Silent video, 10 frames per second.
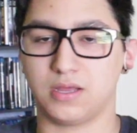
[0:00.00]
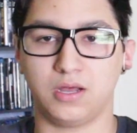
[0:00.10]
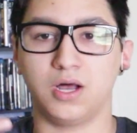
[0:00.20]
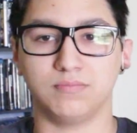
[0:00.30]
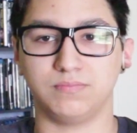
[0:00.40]

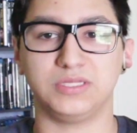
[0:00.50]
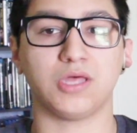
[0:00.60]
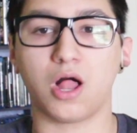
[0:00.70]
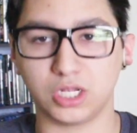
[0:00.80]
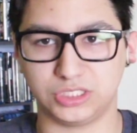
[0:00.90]

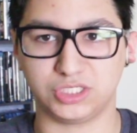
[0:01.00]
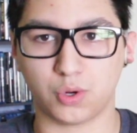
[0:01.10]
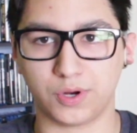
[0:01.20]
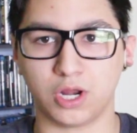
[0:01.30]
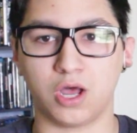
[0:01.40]
mythology
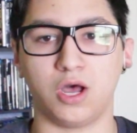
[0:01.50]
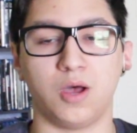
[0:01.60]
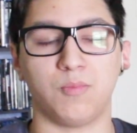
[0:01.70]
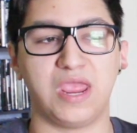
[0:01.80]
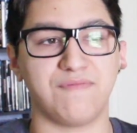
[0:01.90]
going
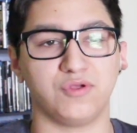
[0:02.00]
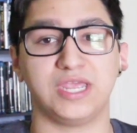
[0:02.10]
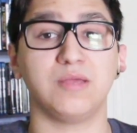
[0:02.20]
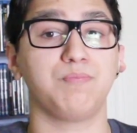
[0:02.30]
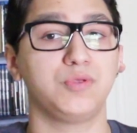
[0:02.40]
on, if you
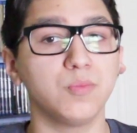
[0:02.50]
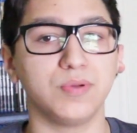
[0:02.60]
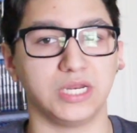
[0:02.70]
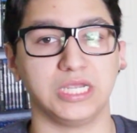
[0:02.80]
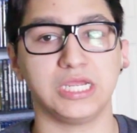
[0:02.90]
hit
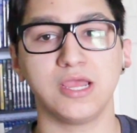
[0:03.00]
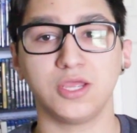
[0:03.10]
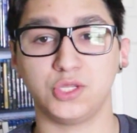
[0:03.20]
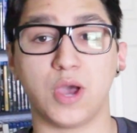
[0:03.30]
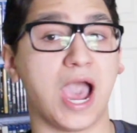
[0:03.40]
puberty,
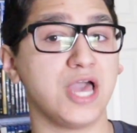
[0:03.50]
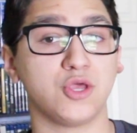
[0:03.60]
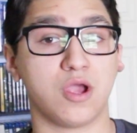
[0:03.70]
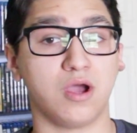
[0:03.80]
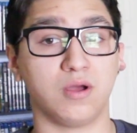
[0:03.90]
you're
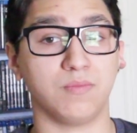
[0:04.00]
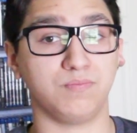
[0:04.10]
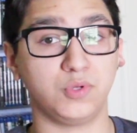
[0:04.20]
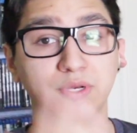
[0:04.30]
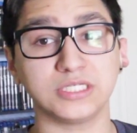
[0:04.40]
either a
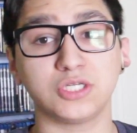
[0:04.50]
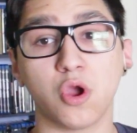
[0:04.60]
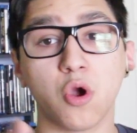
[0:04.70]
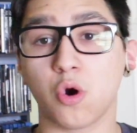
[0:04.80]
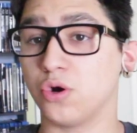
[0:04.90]
mutant
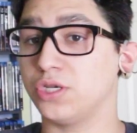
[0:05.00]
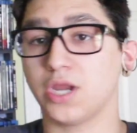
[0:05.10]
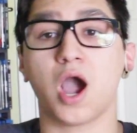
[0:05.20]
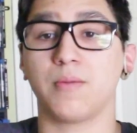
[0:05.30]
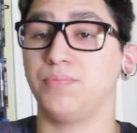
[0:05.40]
or
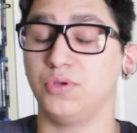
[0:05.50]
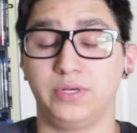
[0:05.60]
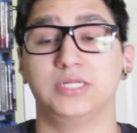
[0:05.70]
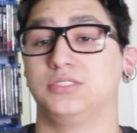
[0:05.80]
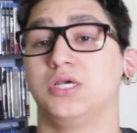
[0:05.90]

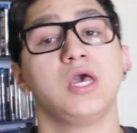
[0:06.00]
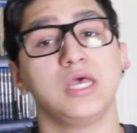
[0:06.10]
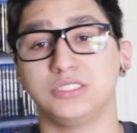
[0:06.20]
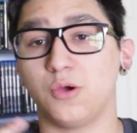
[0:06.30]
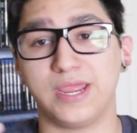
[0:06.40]
non-mutant.
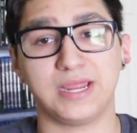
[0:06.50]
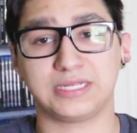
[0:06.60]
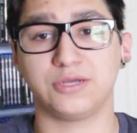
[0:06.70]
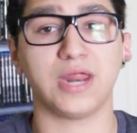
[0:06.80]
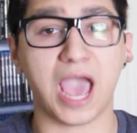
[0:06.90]
So
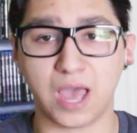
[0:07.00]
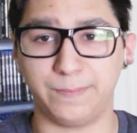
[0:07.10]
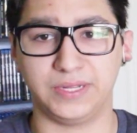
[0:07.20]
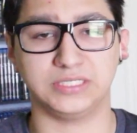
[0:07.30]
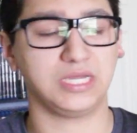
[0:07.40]
it could
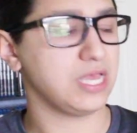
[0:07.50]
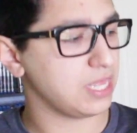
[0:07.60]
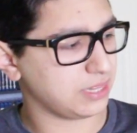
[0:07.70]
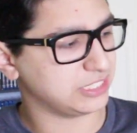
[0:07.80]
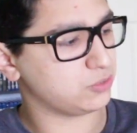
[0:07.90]
happen.
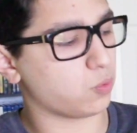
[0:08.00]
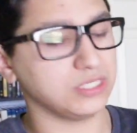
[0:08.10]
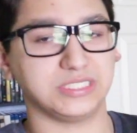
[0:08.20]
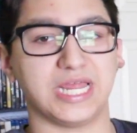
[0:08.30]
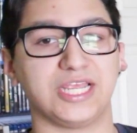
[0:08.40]
This is
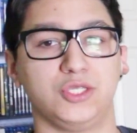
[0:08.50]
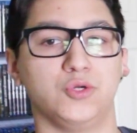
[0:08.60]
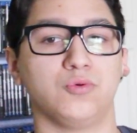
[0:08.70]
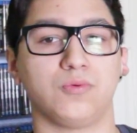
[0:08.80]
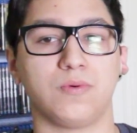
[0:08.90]
what it's like.
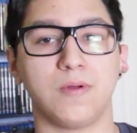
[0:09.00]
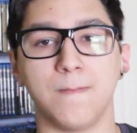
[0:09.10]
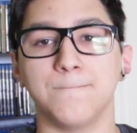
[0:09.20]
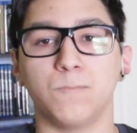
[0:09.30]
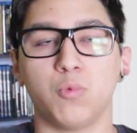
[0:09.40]
You
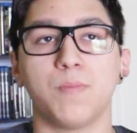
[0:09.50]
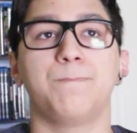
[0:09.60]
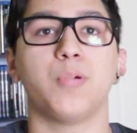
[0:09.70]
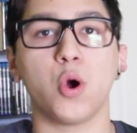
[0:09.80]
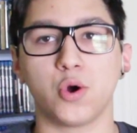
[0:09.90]
were
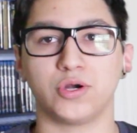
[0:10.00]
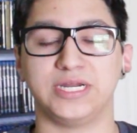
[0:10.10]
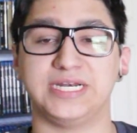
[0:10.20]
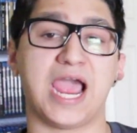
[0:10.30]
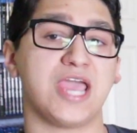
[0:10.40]
born
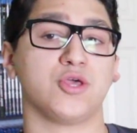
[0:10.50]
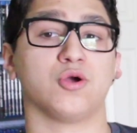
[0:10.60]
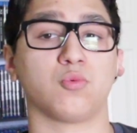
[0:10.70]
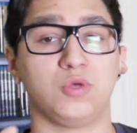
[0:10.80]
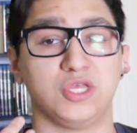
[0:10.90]
in
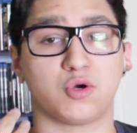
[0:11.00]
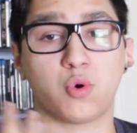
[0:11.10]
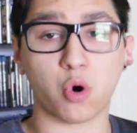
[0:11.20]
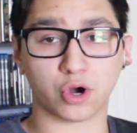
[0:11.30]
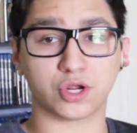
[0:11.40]
either with the
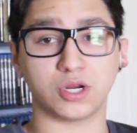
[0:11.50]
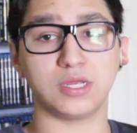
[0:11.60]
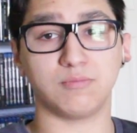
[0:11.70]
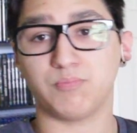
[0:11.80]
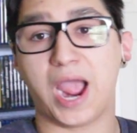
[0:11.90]
quirk
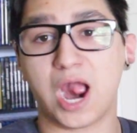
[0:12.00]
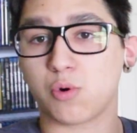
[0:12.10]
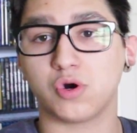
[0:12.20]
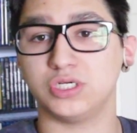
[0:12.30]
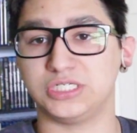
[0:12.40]

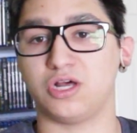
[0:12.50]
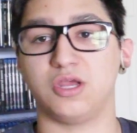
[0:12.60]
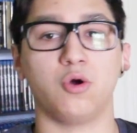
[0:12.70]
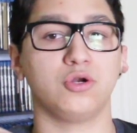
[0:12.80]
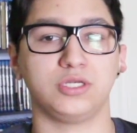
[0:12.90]
powers, you
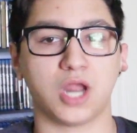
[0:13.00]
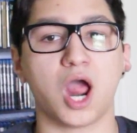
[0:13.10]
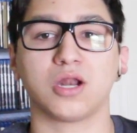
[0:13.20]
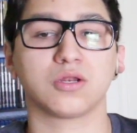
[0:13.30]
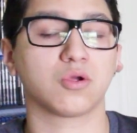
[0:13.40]
know, or
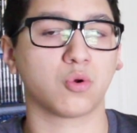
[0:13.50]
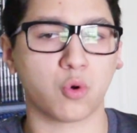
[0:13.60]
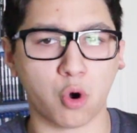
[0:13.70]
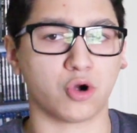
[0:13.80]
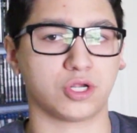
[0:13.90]

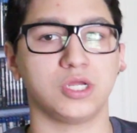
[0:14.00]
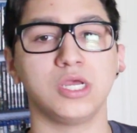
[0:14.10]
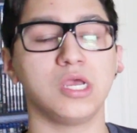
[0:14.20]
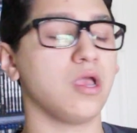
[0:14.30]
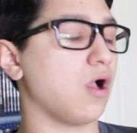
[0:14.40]
non-quirk,
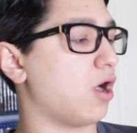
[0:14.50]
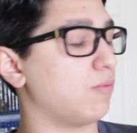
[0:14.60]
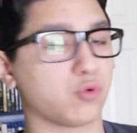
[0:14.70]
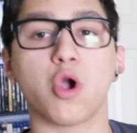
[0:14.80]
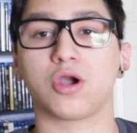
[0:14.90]

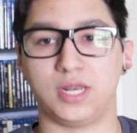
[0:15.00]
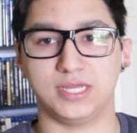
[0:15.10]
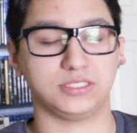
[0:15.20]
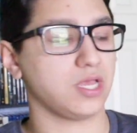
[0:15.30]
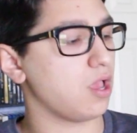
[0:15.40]

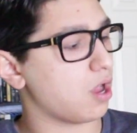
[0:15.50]
quirkless.